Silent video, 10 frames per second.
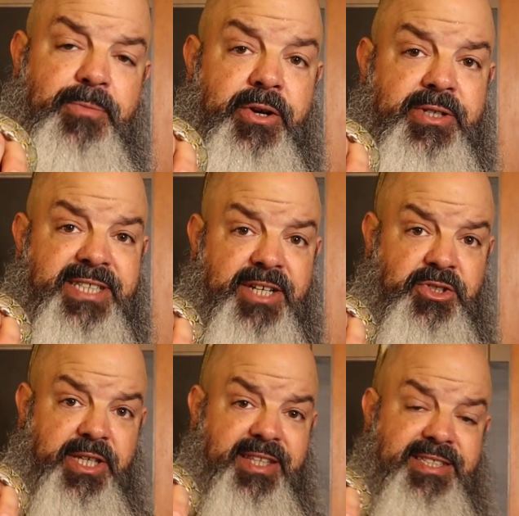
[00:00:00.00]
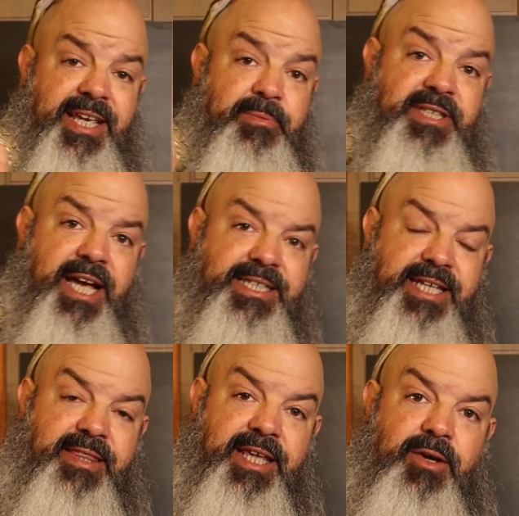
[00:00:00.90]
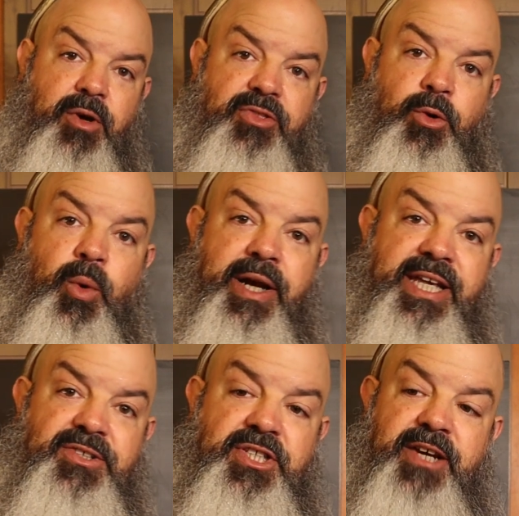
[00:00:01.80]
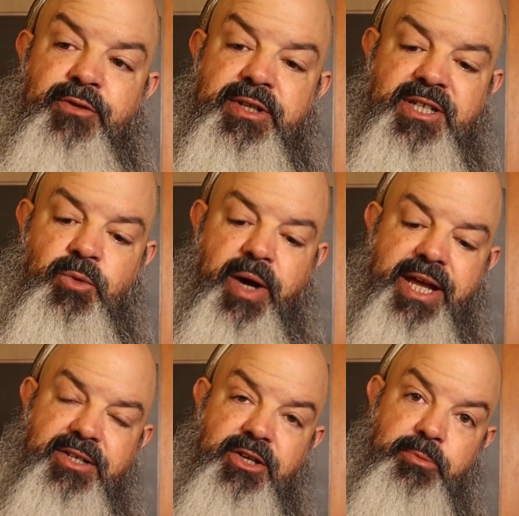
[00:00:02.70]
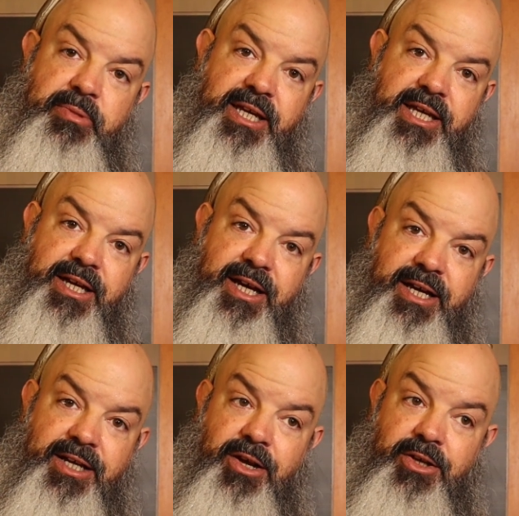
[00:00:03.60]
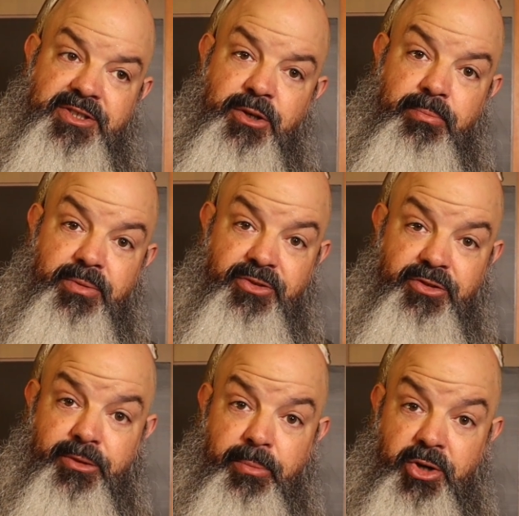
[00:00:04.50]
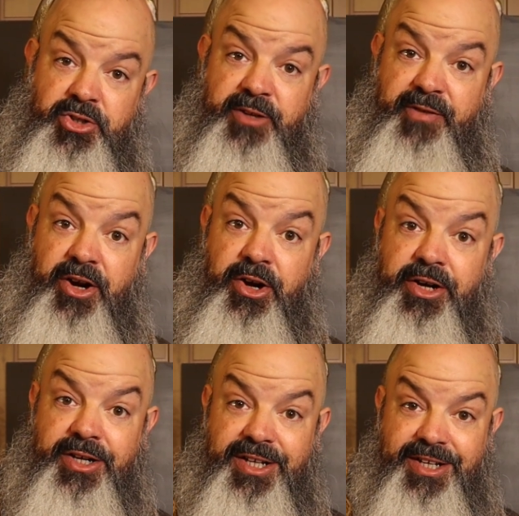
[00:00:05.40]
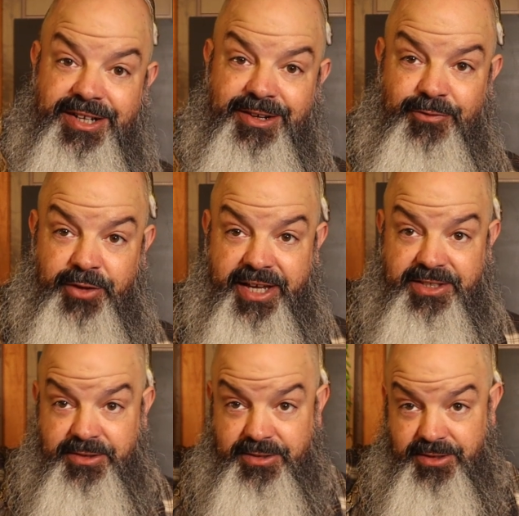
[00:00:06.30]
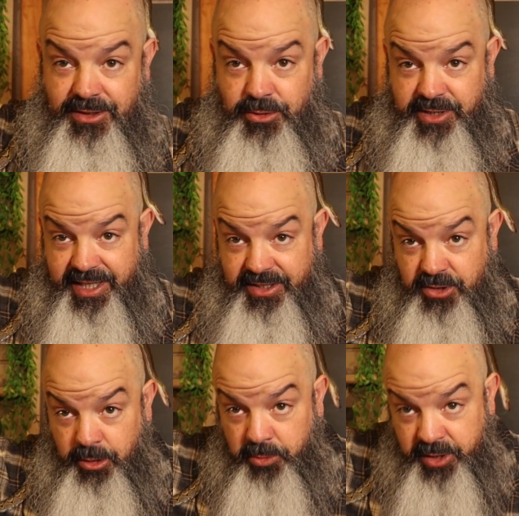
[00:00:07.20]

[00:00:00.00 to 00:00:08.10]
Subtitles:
They're essentially the same size. I think the 1 inch difference in weight could be also the margin of error for that using that SERP